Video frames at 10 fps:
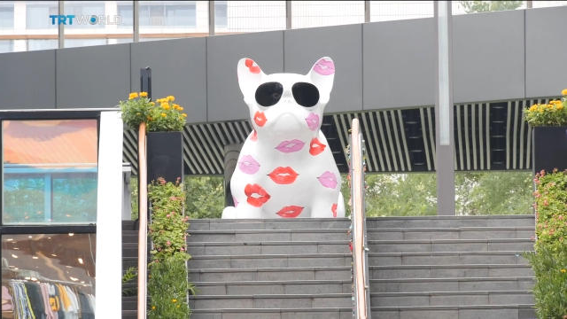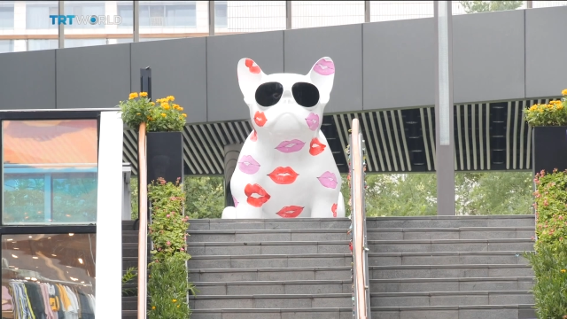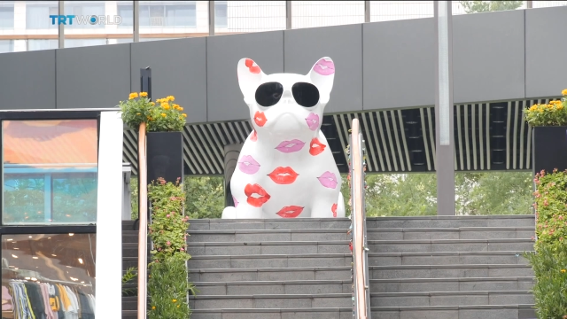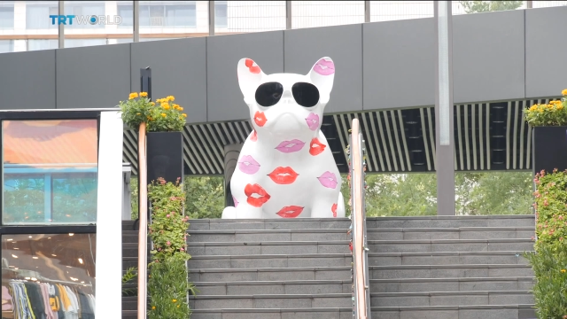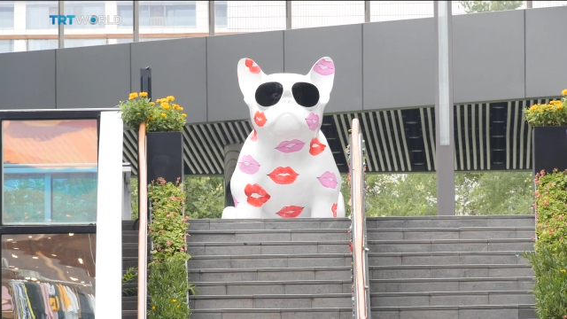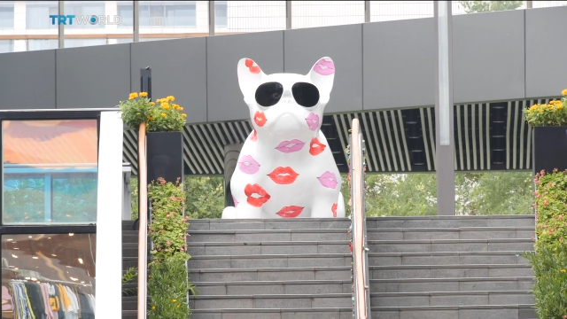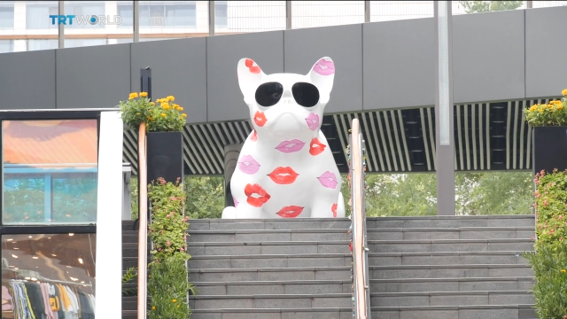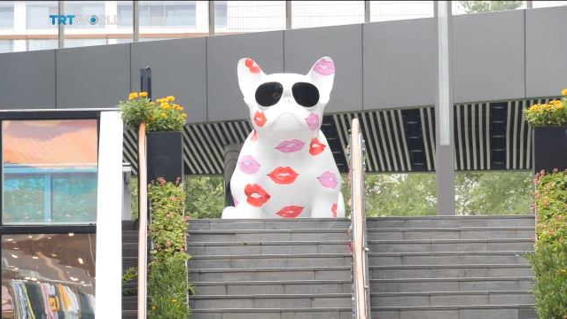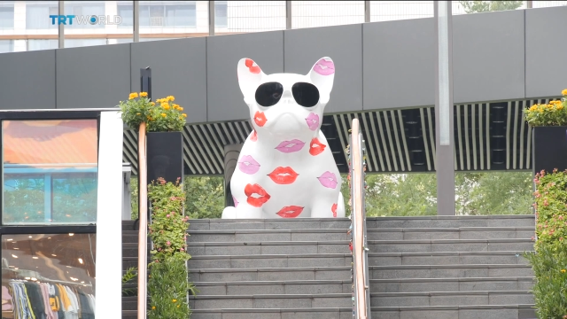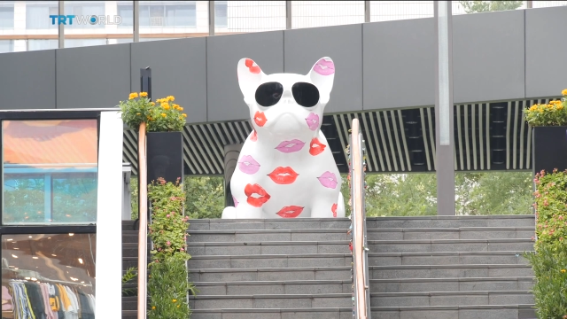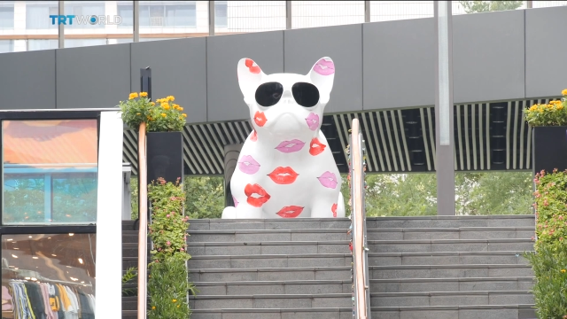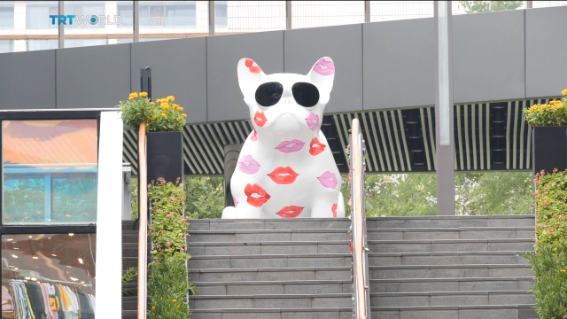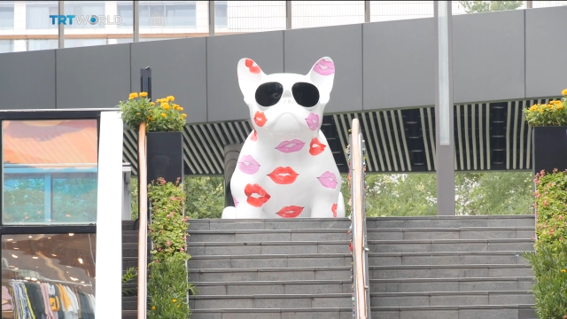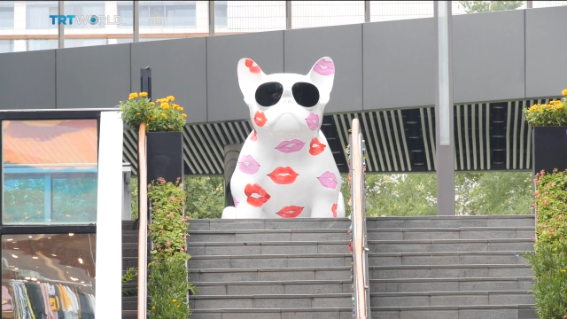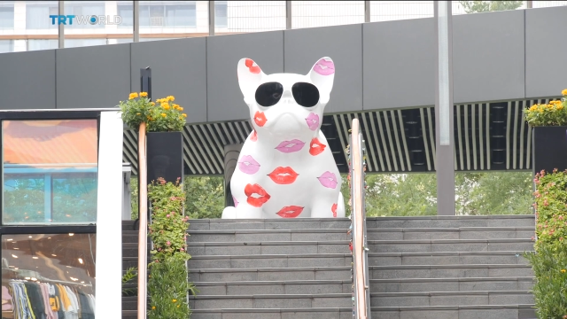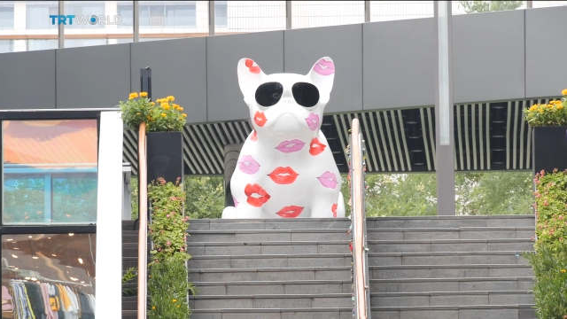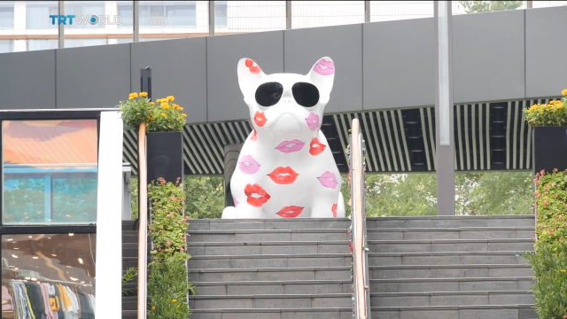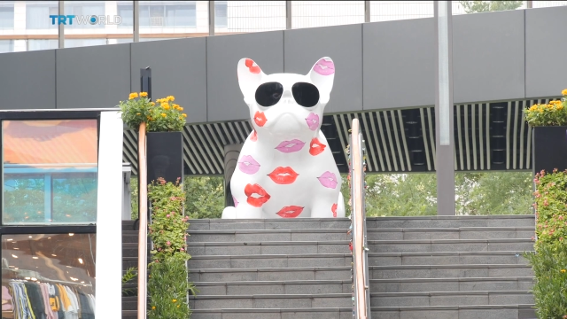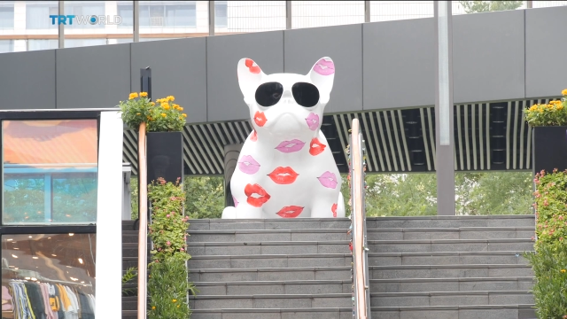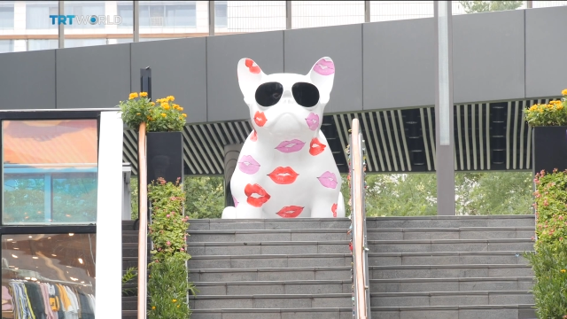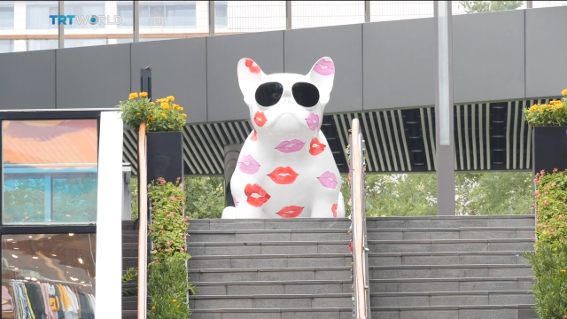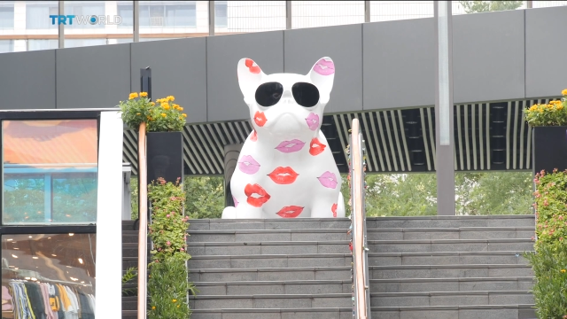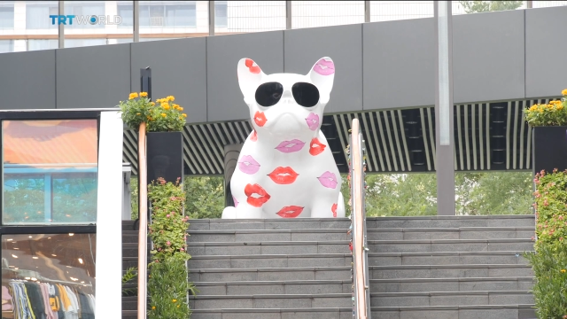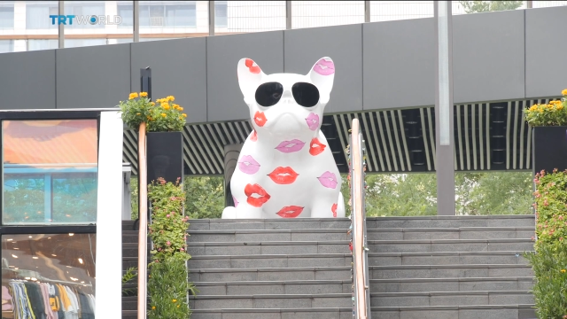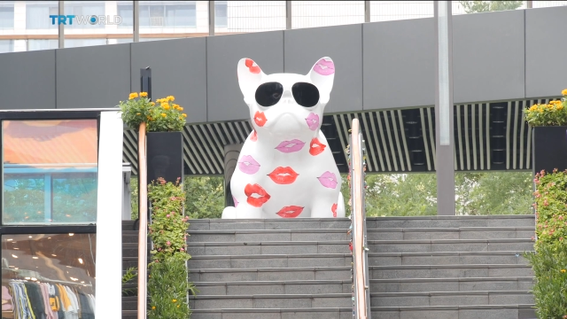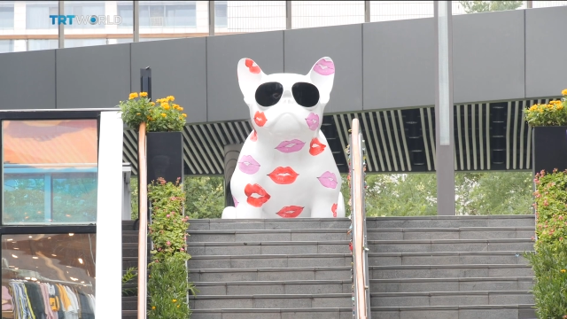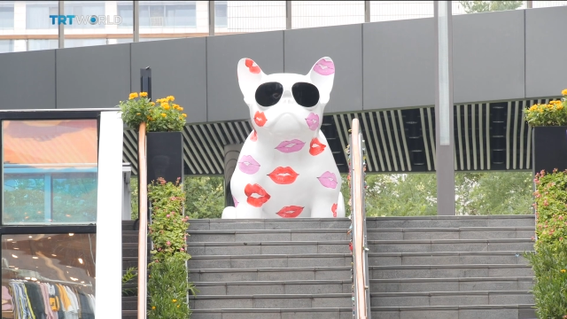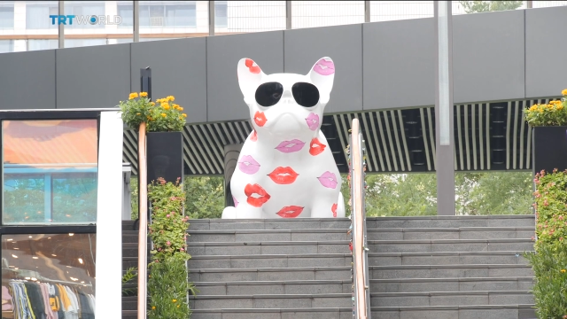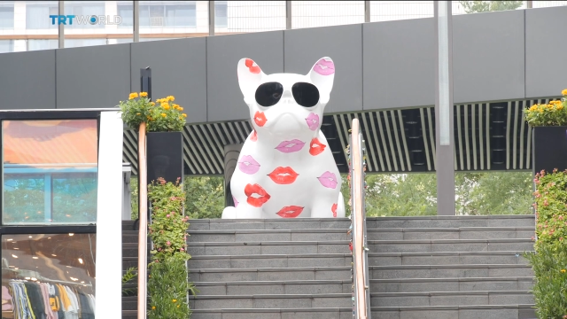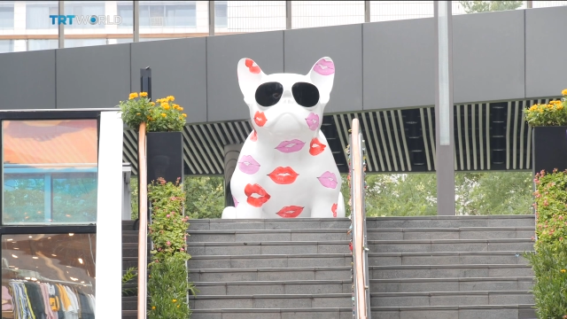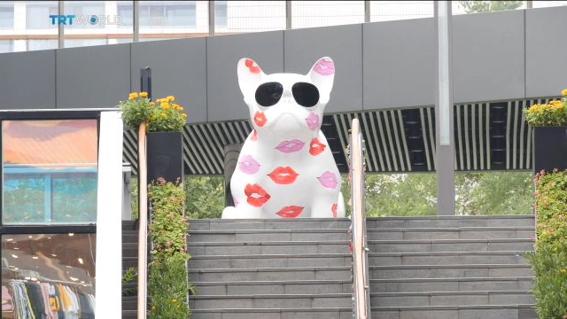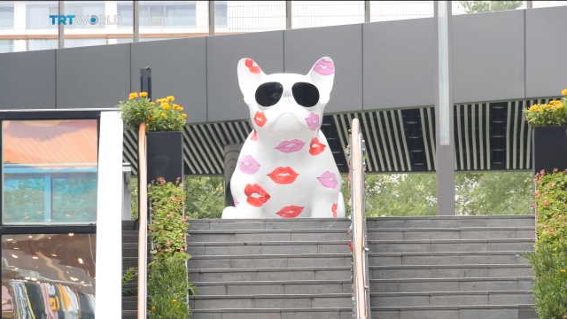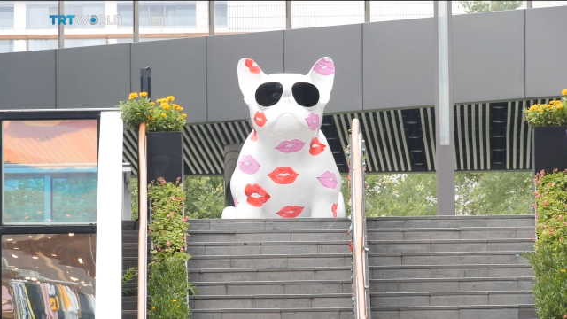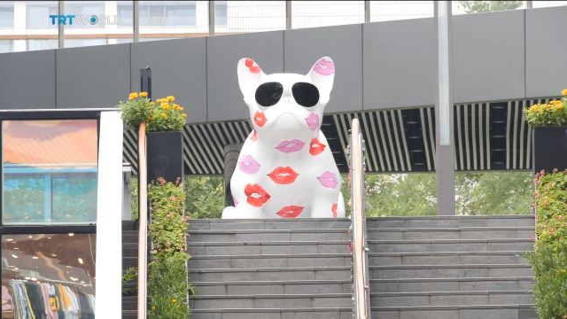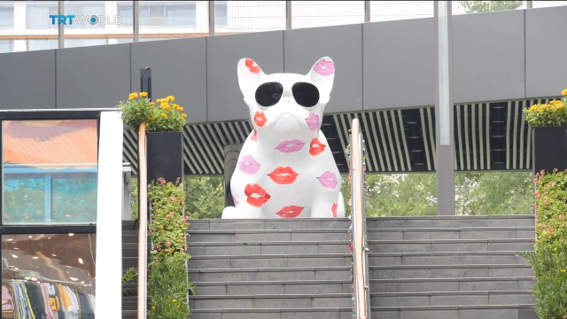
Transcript: [unreadable: no face in view]